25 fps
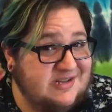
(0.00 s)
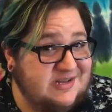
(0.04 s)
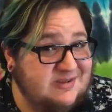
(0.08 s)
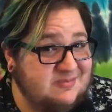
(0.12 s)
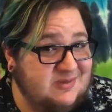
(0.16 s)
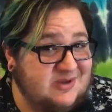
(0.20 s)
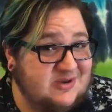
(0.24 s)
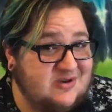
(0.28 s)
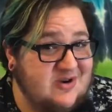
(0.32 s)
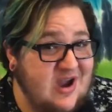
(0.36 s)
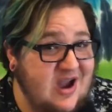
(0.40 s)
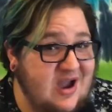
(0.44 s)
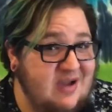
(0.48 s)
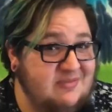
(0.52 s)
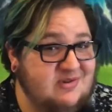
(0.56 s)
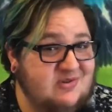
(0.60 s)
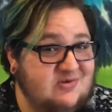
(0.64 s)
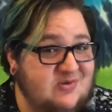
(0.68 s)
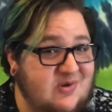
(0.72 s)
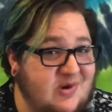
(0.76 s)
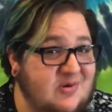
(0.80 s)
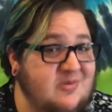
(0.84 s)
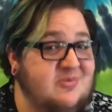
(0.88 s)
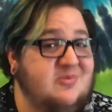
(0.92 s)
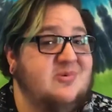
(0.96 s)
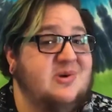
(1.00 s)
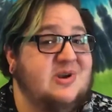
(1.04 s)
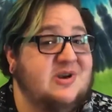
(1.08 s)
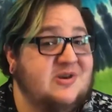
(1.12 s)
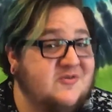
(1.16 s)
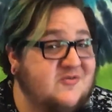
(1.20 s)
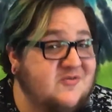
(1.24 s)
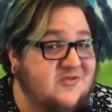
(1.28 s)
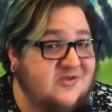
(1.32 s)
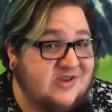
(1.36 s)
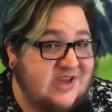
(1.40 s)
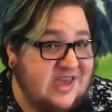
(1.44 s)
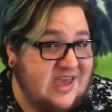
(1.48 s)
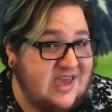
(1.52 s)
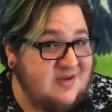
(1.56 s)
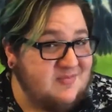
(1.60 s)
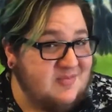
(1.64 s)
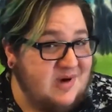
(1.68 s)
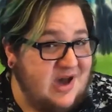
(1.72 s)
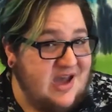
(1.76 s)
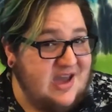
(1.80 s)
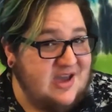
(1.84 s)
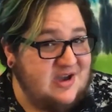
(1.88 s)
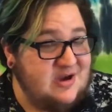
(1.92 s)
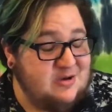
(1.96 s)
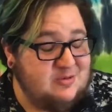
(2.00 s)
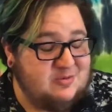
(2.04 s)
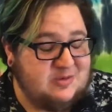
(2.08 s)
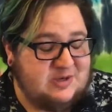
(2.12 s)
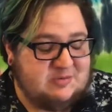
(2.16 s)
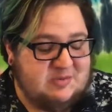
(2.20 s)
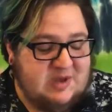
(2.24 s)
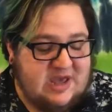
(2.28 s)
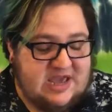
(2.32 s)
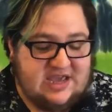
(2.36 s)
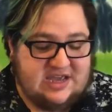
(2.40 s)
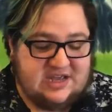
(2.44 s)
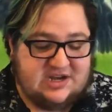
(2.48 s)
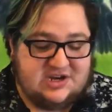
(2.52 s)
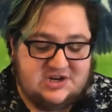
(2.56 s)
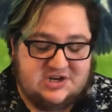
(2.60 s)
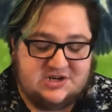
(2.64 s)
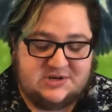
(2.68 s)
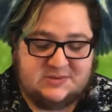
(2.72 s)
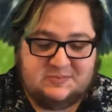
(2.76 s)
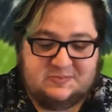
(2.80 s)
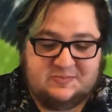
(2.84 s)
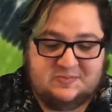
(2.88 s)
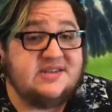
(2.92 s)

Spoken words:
subscribed to our wonderful Camp High Hopes page.